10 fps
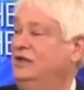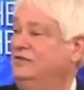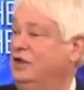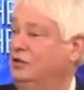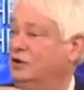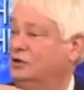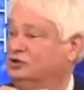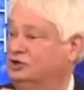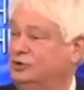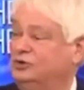Even though
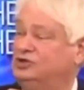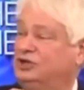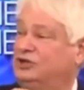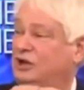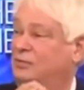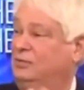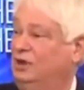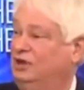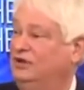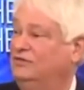there are Jew and Gentile
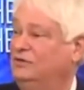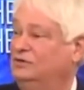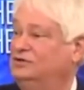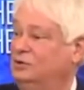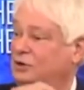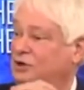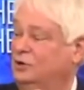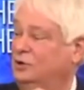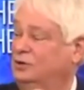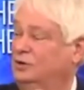believers who
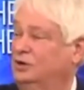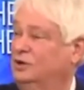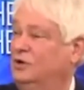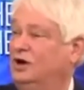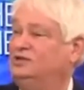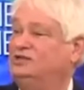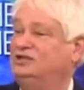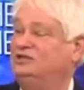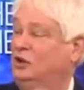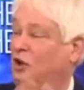are co-equal in
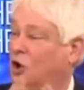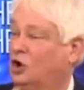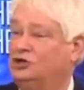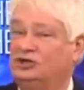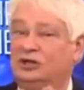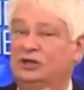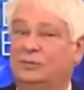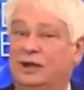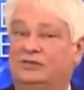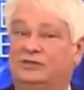Christ, it's
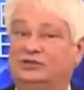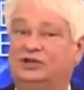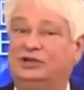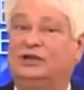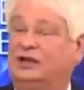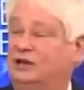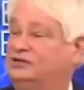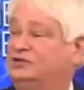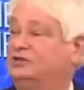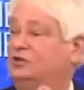largely about the Gentiles.